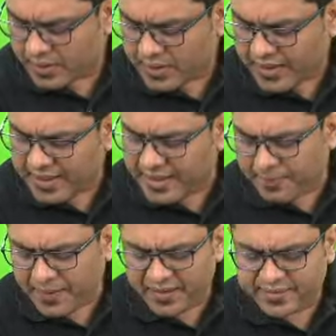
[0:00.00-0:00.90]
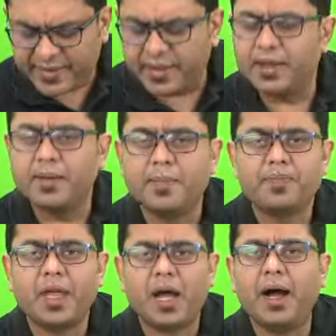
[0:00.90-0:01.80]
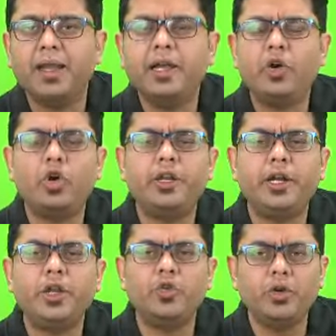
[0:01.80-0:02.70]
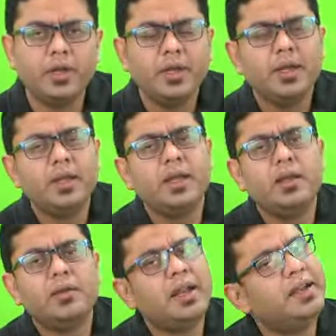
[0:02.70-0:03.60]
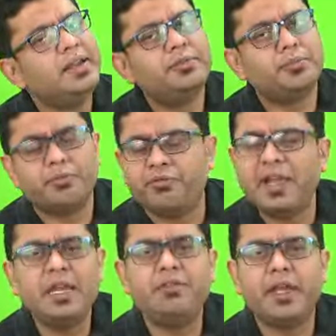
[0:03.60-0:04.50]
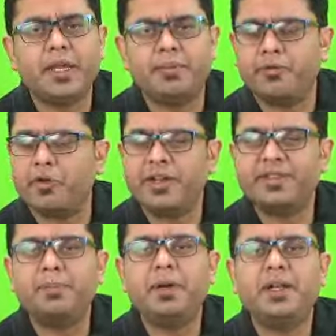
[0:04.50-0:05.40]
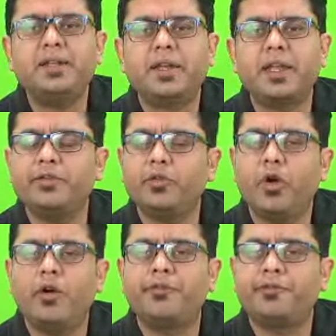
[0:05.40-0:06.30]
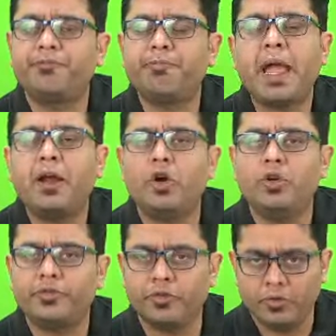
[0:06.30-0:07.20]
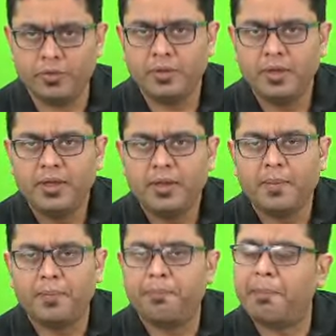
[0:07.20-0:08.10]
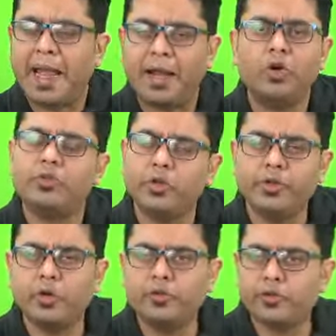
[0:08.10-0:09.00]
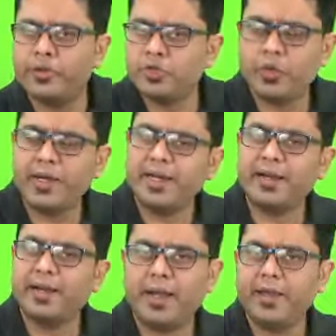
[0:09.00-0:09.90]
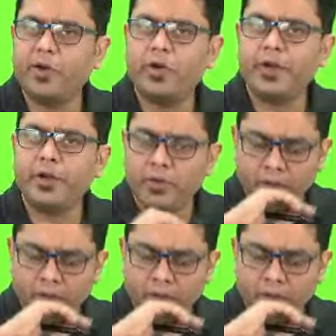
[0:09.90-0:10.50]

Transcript: It depends, Sanil. Higher altitude, it is very variable. For example, take the case of Pangong Tso. Pangong Tso is also situated at a higher altitude.